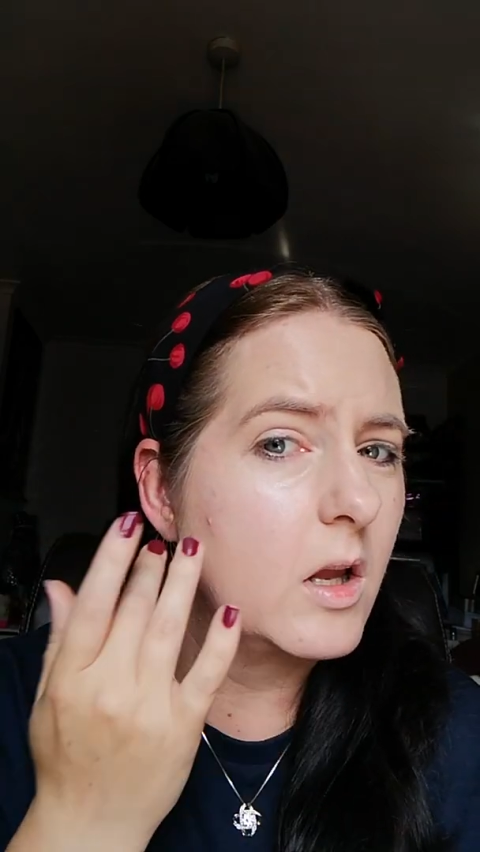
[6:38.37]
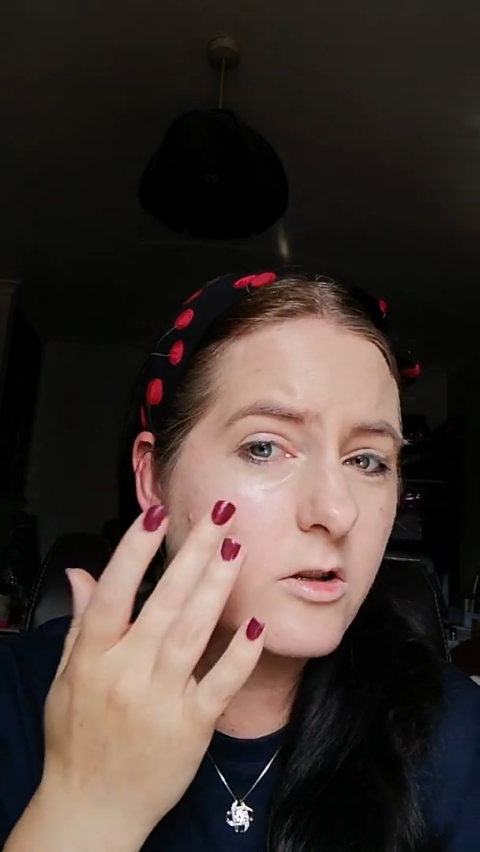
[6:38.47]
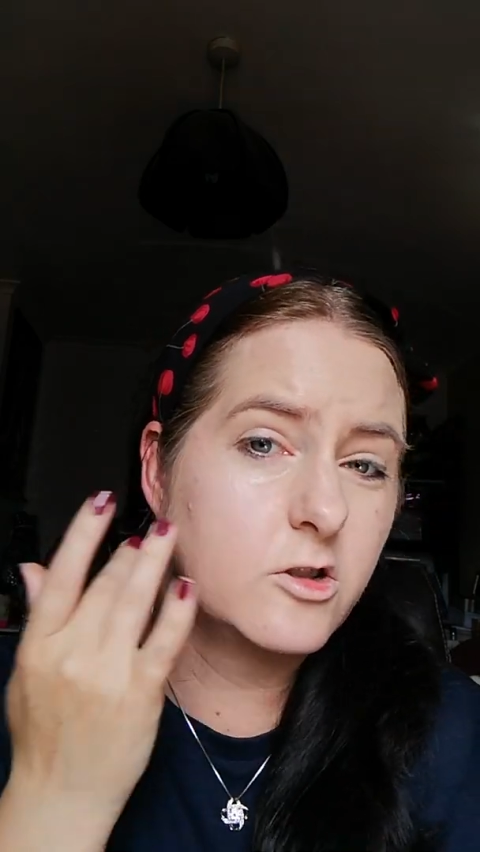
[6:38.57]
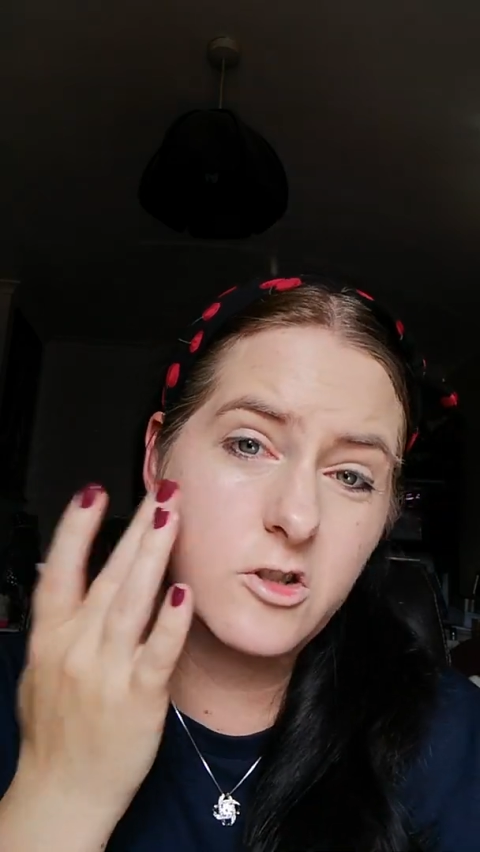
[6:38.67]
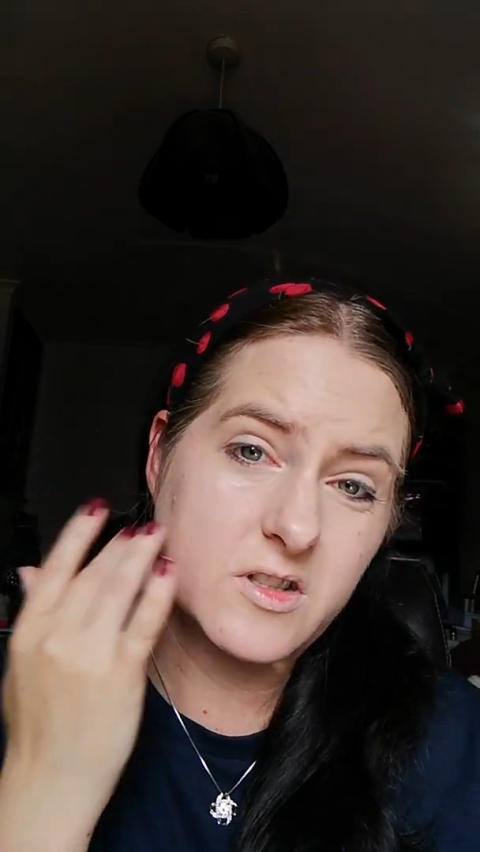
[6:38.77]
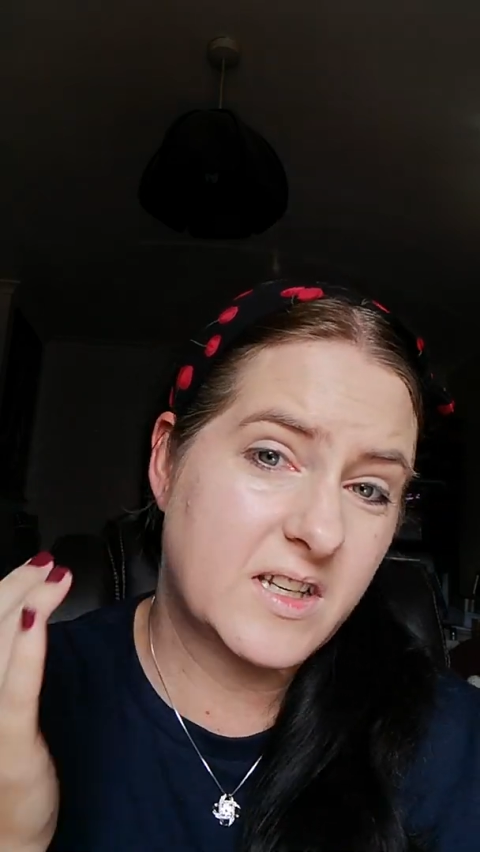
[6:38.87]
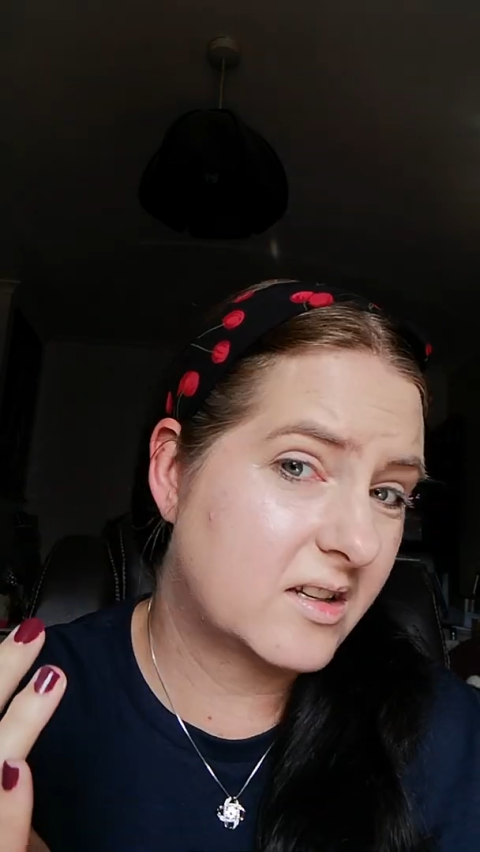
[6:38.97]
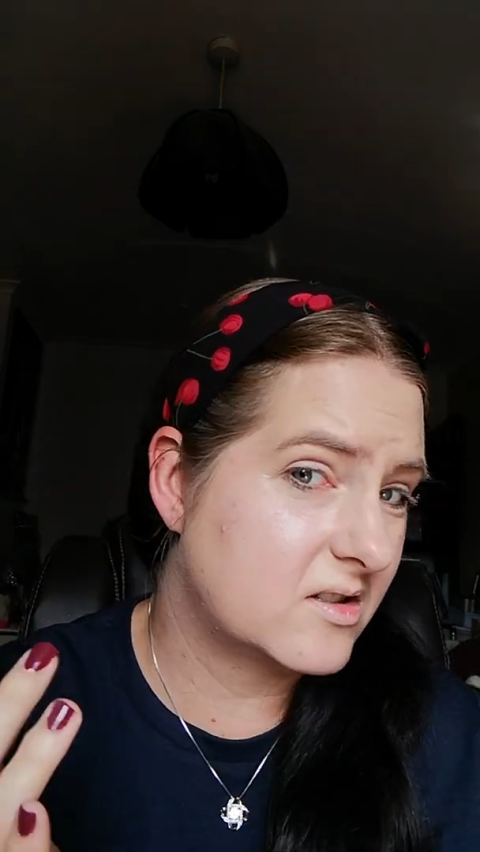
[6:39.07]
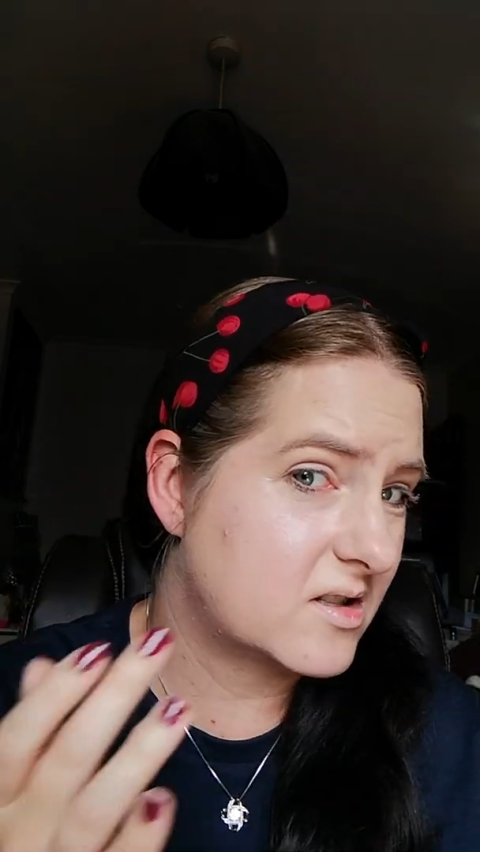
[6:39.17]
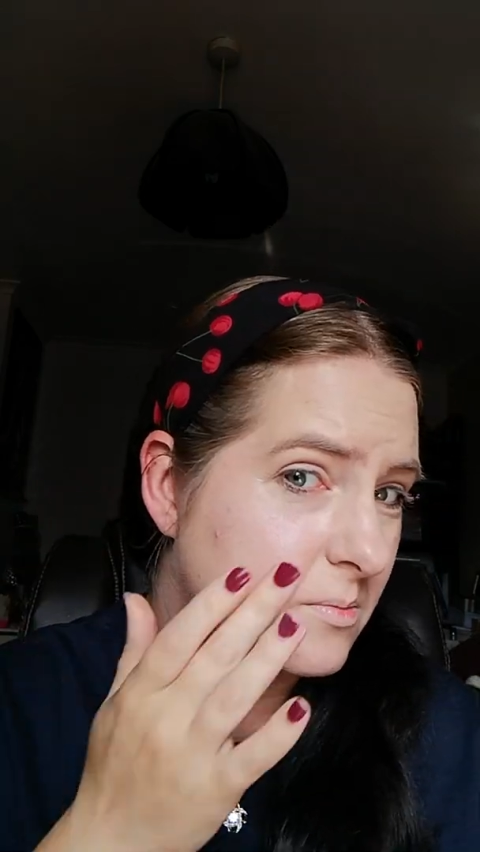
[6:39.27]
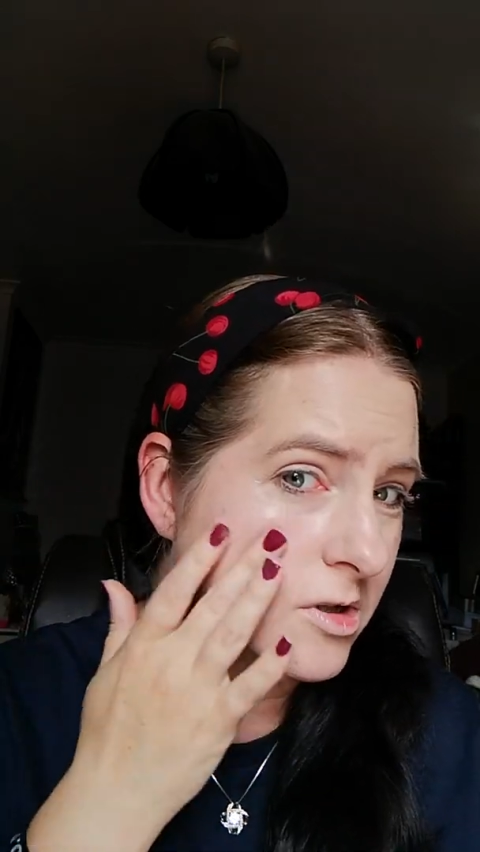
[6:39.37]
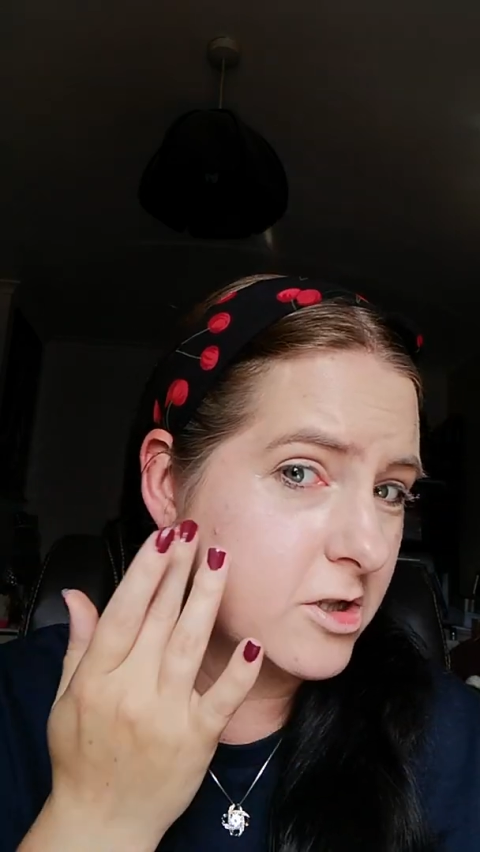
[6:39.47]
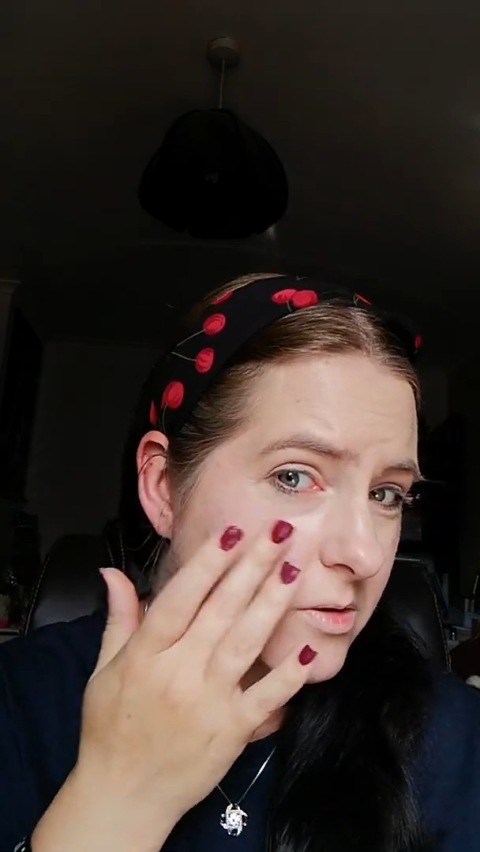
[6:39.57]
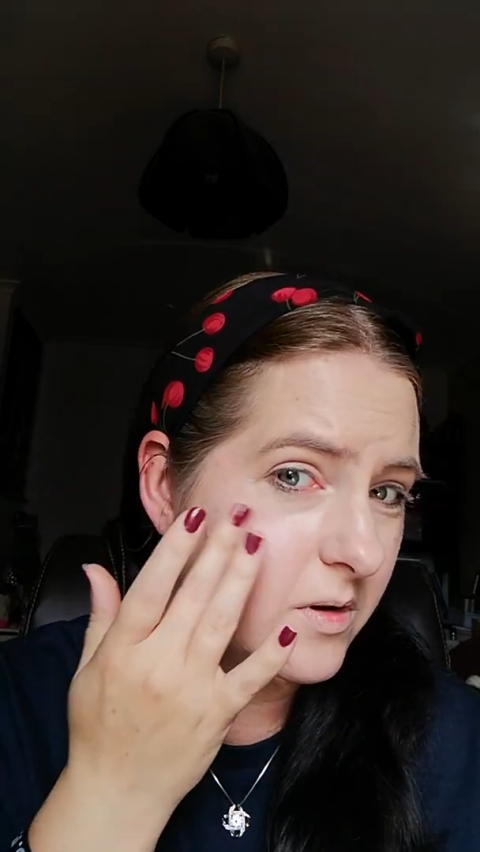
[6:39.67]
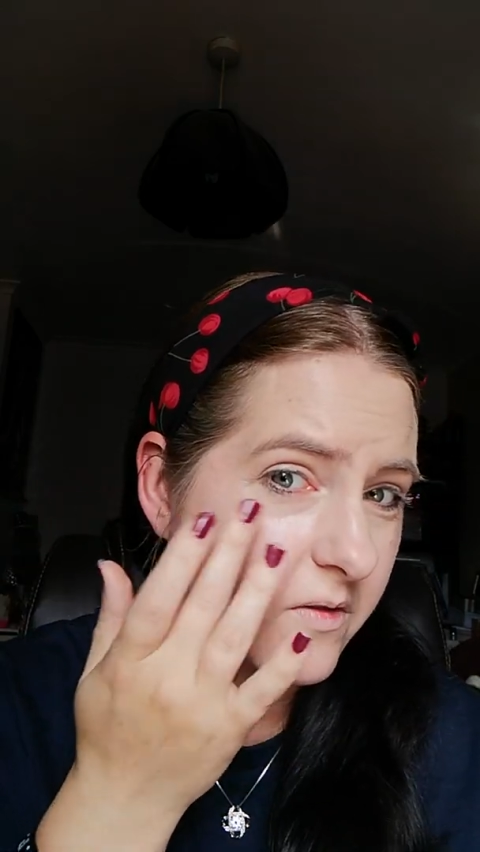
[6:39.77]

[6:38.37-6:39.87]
it's just adding to my dewy